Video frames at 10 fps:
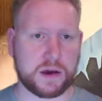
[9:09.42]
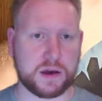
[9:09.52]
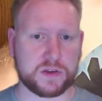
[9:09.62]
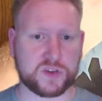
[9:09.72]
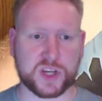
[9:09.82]

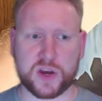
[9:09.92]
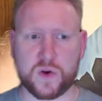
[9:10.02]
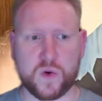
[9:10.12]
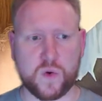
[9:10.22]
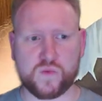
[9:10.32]

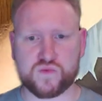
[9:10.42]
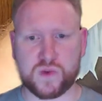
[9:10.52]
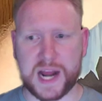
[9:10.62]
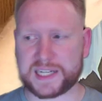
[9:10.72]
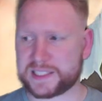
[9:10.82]
So
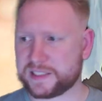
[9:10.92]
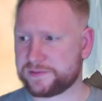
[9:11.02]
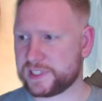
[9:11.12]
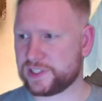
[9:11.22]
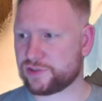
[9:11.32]

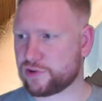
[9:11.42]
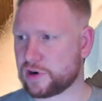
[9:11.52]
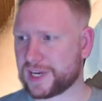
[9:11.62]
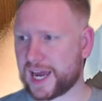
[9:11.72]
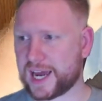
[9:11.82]
relatively
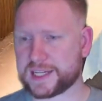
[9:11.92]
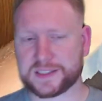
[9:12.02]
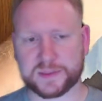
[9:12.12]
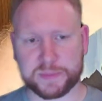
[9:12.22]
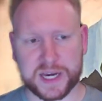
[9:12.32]
strong
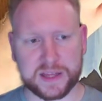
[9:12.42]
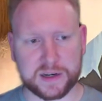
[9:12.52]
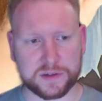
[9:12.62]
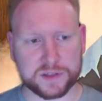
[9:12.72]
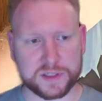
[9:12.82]
hands by the
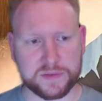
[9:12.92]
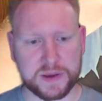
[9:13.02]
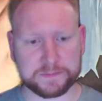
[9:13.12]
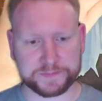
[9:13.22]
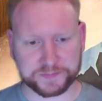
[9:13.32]
looks of it.